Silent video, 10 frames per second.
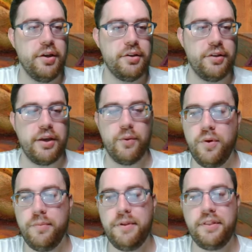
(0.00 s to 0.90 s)
You get
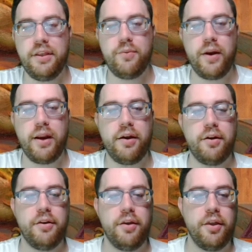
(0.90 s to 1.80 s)
mythic rare,
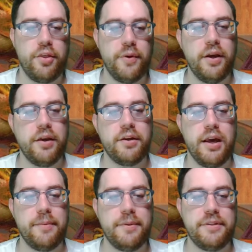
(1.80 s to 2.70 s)
3
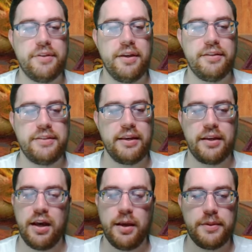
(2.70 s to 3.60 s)
uncommons, and 10
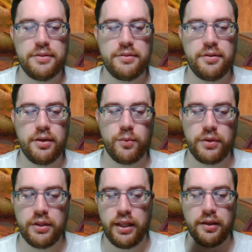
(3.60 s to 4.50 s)
commons, and 1
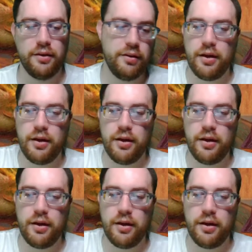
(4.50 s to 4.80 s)
land.